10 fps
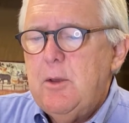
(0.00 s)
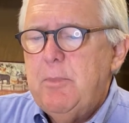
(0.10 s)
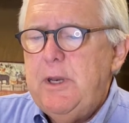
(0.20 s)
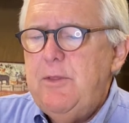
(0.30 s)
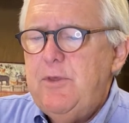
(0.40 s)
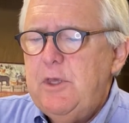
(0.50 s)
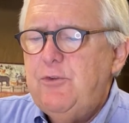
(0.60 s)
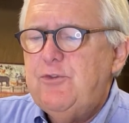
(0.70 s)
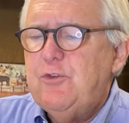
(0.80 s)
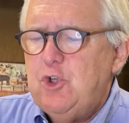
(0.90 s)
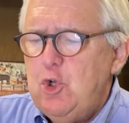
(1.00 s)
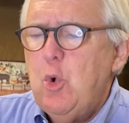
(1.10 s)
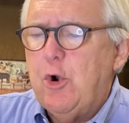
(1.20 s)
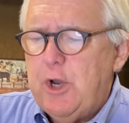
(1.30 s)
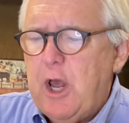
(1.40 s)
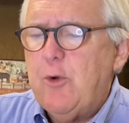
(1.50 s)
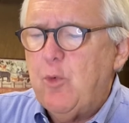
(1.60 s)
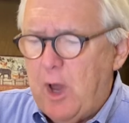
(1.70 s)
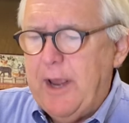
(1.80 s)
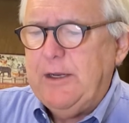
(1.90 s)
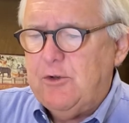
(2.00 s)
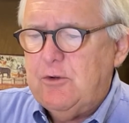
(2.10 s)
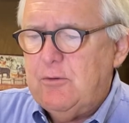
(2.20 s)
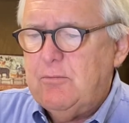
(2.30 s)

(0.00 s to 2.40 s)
but in this you are not right.